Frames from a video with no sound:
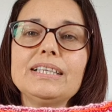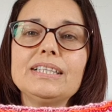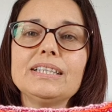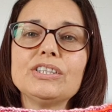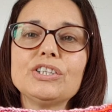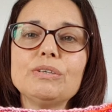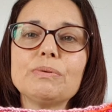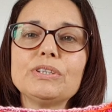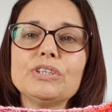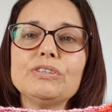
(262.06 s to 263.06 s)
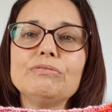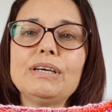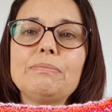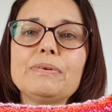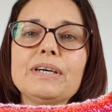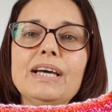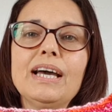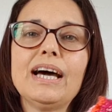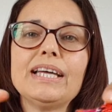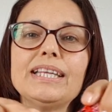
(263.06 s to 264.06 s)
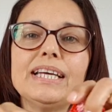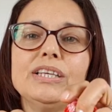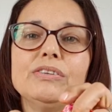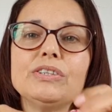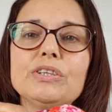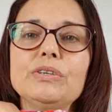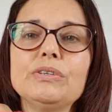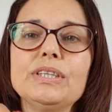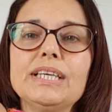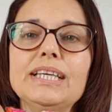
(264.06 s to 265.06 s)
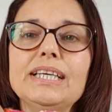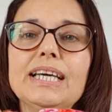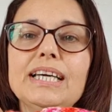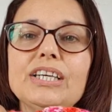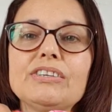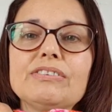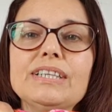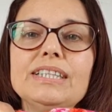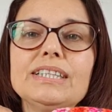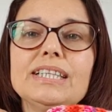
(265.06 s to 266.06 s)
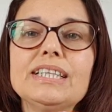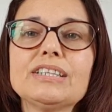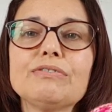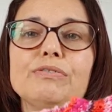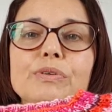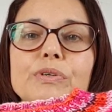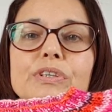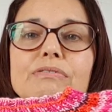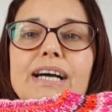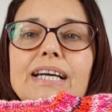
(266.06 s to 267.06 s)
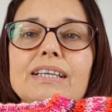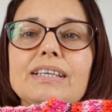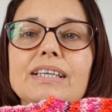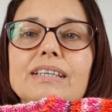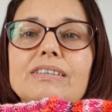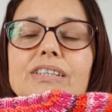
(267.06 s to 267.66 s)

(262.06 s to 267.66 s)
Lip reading: did the 2x2 rib, and then you do the increases for the raglan.